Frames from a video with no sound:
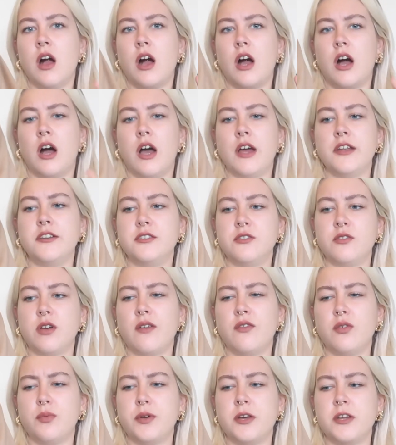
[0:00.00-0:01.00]
I do
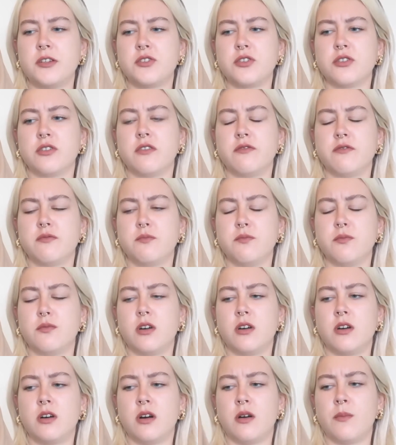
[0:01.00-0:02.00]
have a picture of
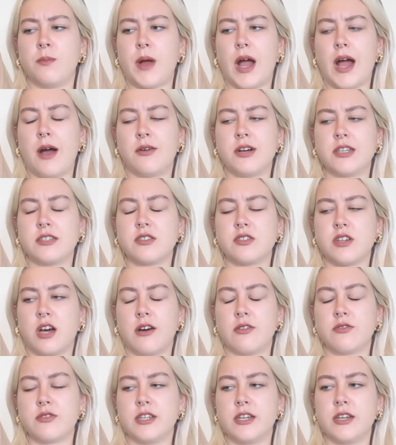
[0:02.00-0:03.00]
how I
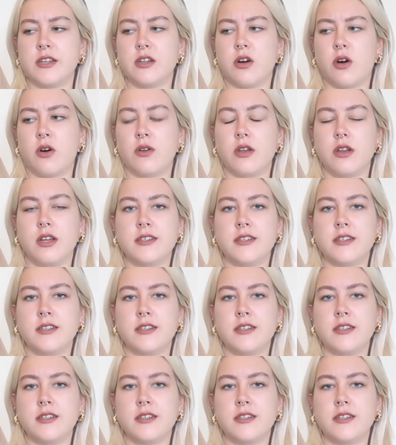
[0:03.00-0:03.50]
styled it on